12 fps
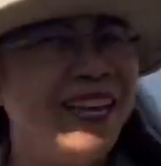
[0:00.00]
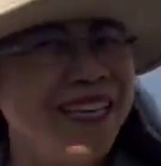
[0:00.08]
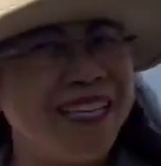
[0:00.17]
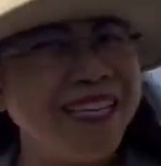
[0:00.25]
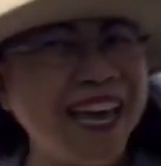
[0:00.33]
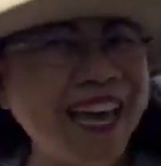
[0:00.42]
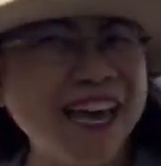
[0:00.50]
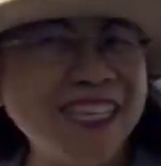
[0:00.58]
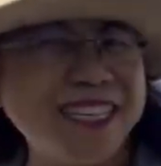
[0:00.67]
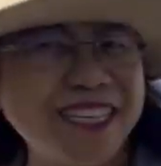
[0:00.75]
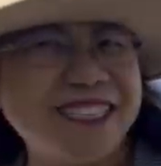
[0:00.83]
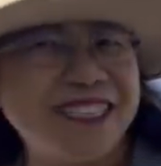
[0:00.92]

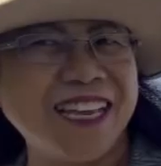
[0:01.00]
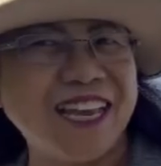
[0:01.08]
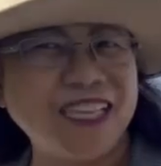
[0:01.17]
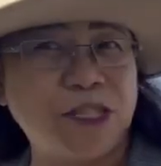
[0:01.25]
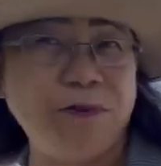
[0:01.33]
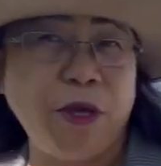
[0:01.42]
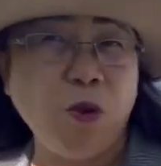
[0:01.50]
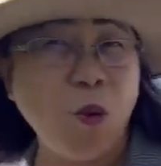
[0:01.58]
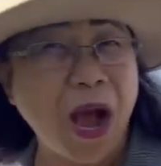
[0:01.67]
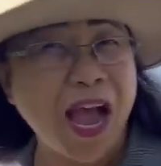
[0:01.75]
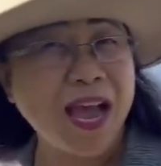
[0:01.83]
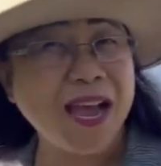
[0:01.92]
Yes, it says be
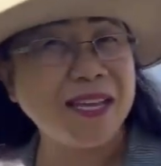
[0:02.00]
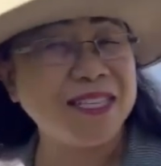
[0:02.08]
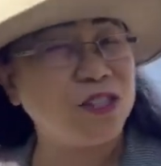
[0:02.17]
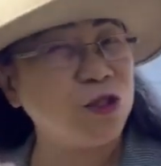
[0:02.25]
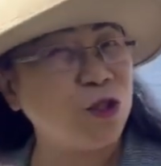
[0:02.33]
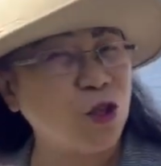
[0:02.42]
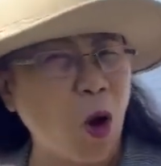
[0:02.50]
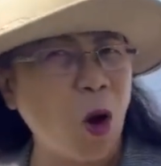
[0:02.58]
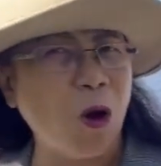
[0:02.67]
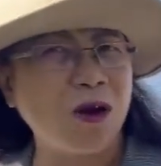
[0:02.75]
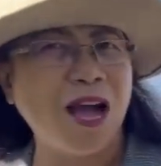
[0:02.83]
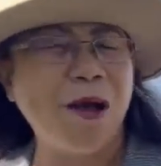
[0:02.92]
wise to
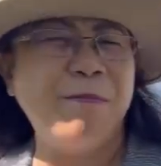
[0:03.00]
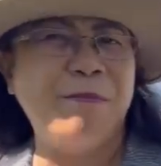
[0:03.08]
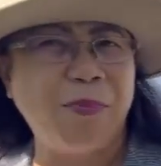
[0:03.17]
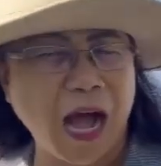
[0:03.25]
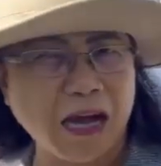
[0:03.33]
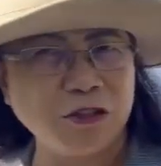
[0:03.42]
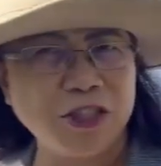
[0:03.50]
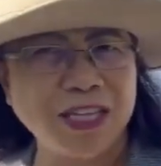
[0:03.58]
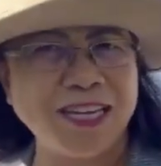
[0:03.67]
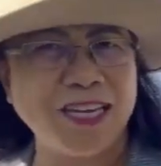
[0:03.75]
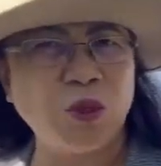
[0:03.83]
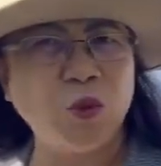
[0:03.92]
talk about
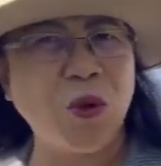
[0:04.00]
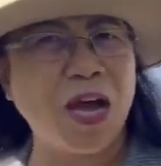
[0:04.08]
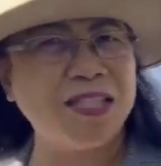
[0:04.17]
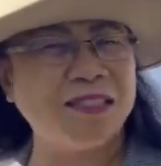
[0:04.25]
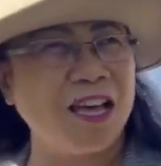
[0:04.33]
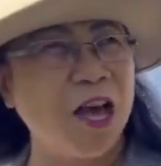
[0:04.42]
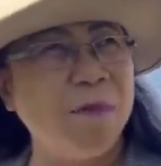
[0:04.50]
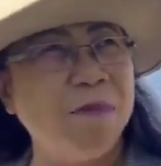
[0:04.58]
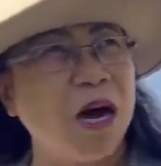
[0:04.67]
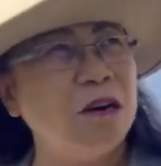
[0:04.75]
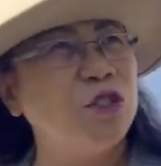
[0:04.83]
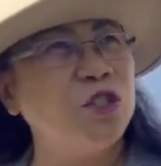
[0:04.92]
it. What
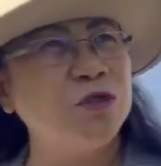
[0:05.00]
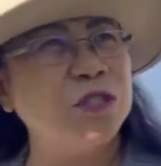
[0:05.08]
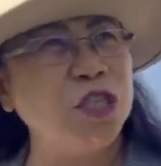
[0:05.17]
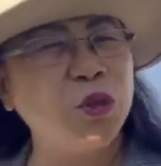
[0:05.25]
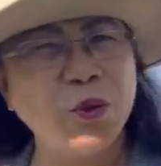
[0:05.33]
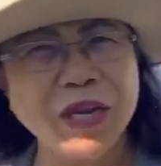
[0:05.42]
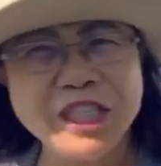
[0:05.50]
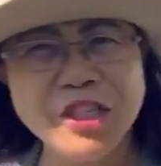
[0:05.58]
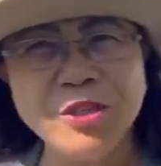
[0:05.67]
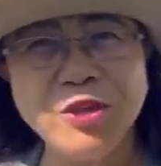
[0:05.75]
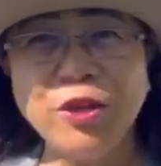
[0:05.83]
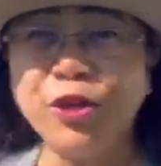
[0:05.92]
about your
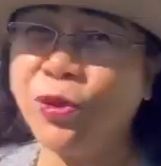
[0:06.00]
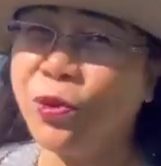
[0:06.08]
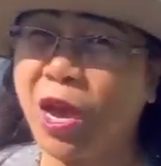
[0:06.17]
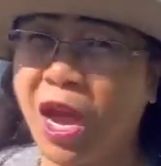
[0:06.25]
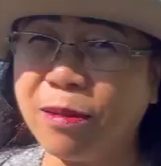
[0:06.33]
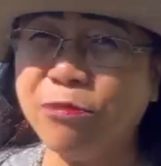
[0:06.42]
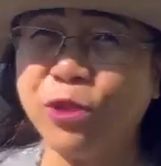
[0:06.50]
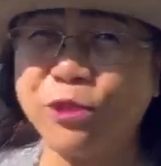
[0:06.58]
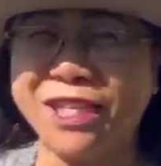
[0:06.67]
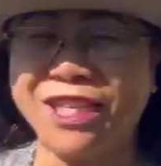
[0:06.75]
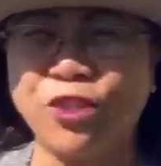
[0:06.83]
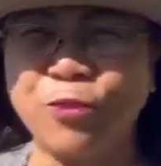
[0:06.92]
situation? You have to
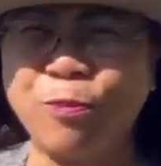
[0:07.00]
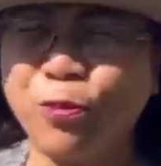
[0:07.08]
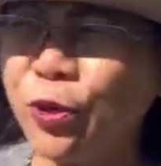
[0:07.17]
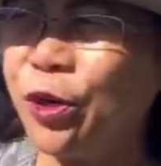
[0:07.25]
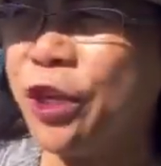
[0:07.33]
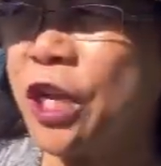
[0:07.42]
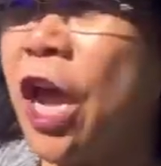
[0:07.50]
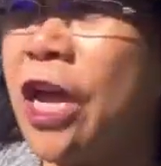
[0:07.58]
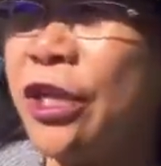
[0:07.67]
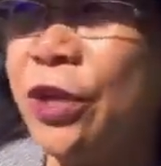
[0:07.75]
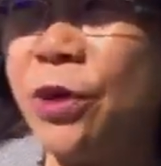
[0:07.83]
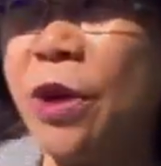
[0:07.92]
seek support.
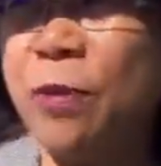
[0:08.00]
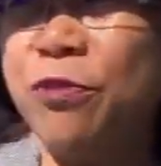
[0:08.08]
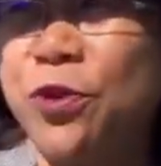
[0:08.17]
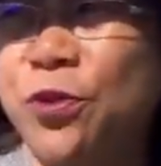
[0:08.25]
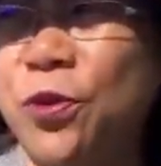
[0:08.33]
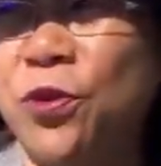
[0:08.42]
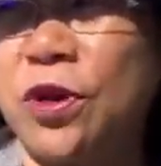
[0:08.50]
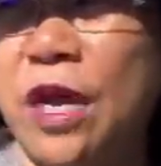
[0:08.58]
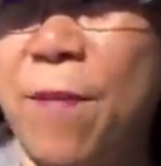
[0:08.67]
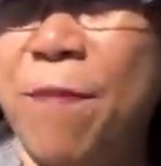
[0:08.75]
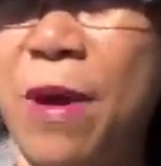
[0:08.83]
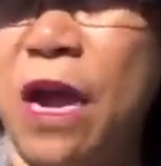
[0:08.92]
You have to talk
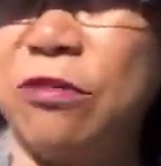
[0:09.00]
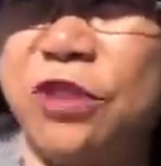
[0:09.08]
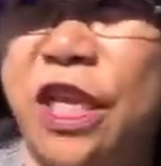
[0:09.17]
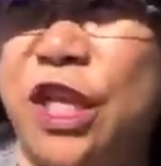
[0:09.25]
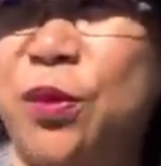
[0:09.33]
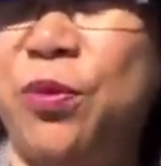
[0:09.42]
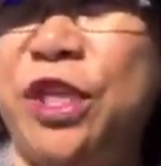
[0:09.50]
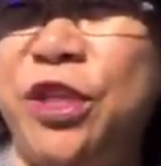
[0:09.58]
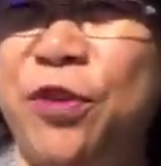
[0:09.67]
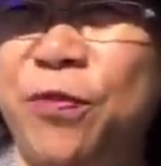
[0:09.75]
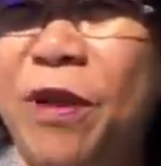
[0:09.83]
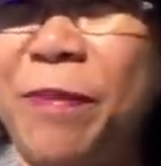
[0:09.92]
about it with
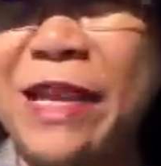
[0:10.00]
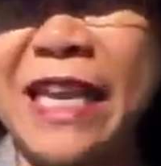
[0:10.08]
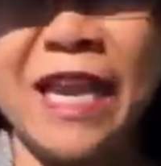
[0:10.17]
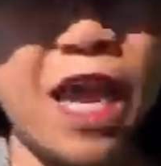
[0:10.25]
your family